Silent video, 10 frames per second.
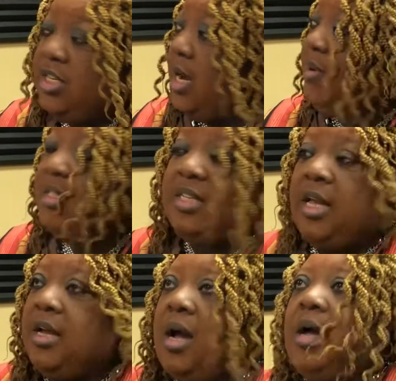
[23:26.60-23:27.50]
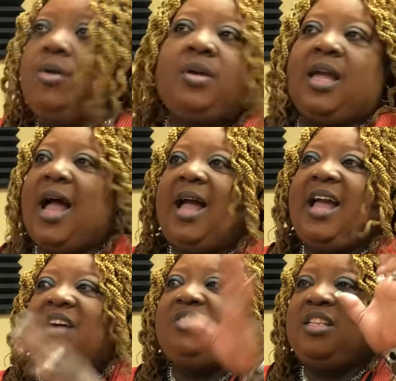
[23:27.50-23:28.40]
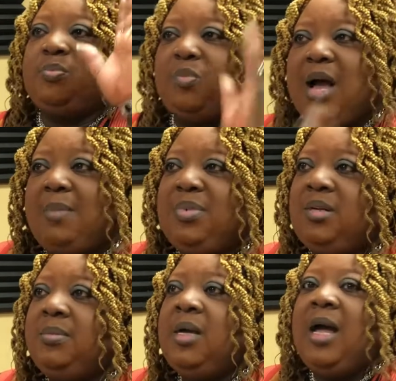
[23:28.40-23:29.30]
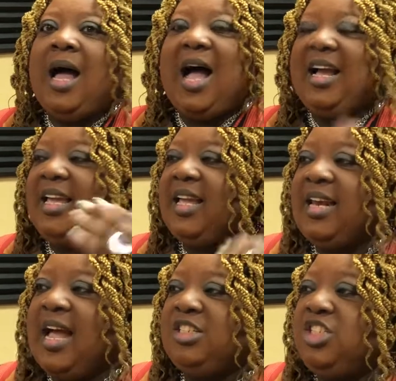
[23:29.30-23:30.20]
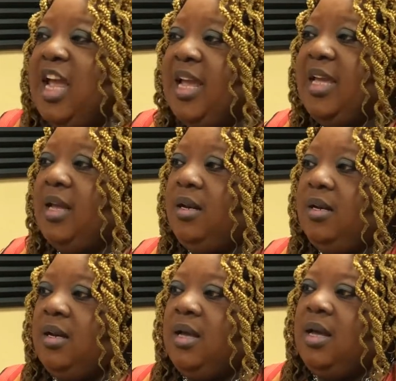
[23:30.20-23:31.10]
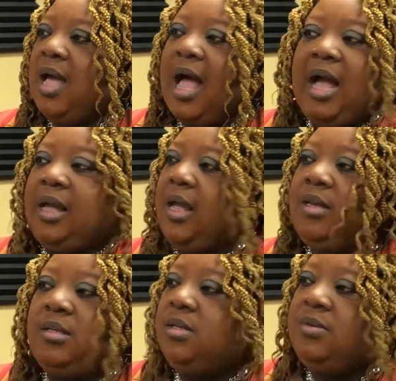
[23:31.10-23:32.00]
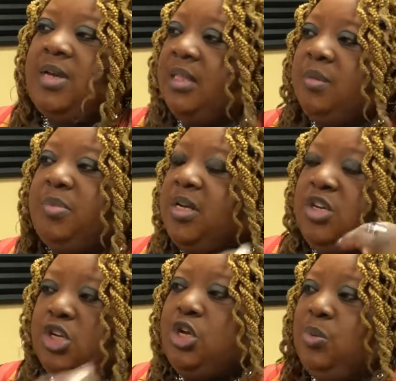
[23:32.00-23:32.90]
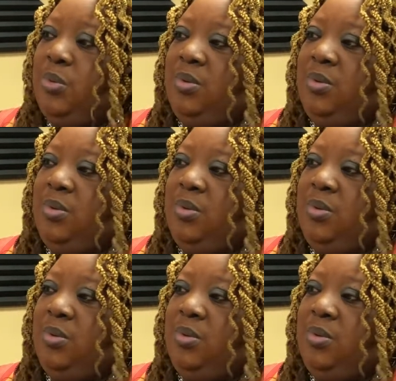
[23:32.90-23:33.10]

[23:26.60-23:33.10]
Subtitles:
Sherry said, God, okay, I have this problem. I cannot shake it. I can't do nothing but you.